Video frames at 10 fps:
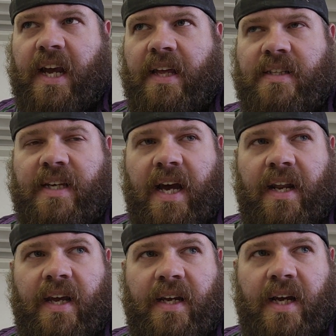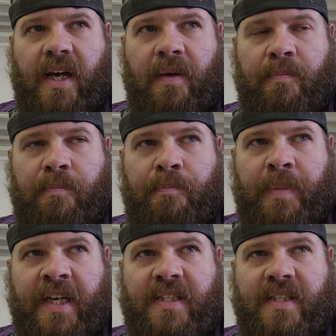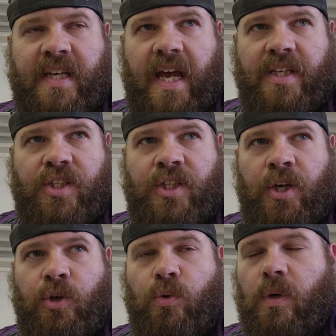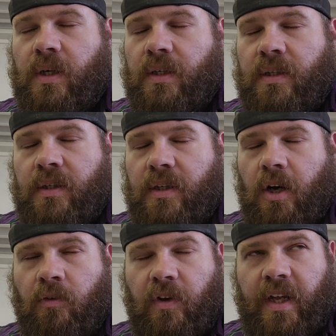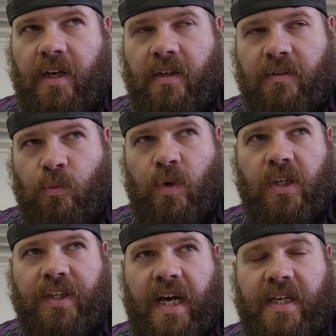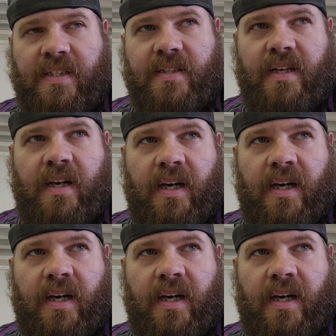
guy that's got a Pitts S2 over there, real nice,